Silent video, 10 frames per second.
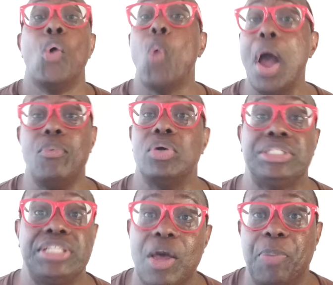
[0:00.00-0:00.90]
why do we
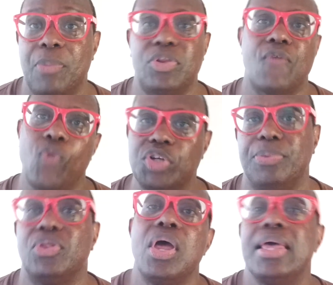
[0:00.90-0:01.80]
want single people to divorce
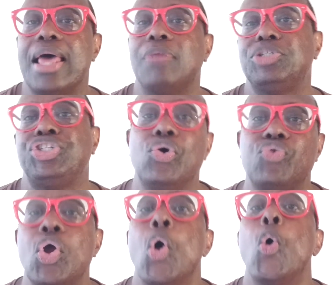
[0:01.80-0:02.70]
people to help
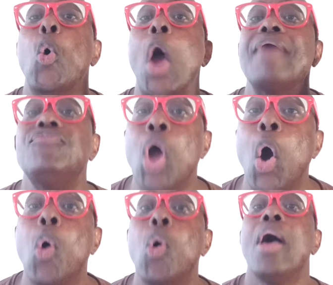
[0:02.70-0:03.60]
children who have
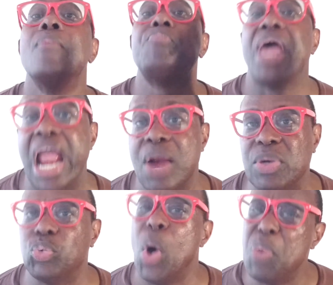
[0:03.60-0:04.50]
no
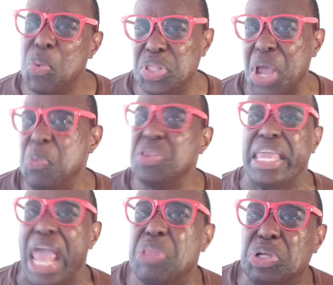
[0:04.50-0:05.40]
parents? Why do we want that? We're the
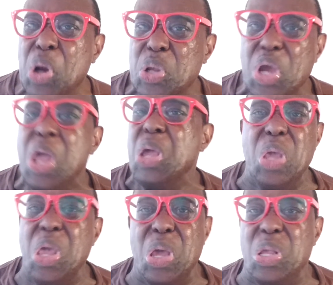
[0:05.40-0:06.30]
Catholic Church.
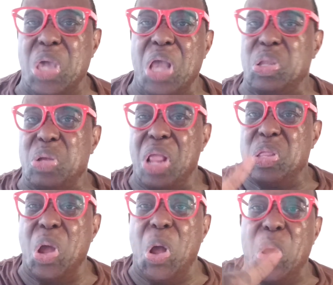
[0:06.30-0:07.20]
Yeah, you can't do that.
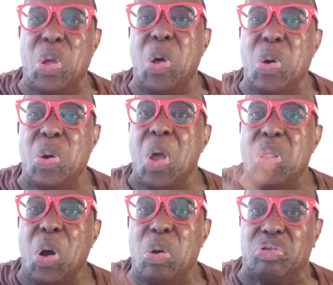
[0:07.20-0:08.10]
No
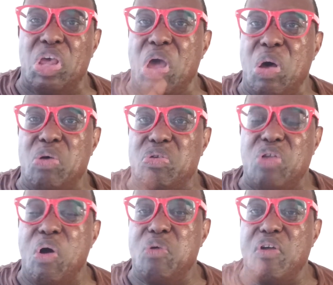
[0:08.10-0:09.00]
single,
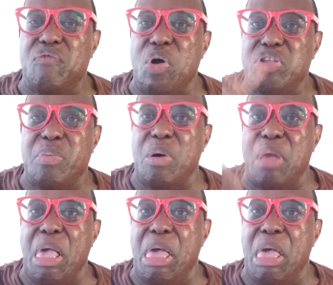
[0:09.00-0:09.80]
no divorce people.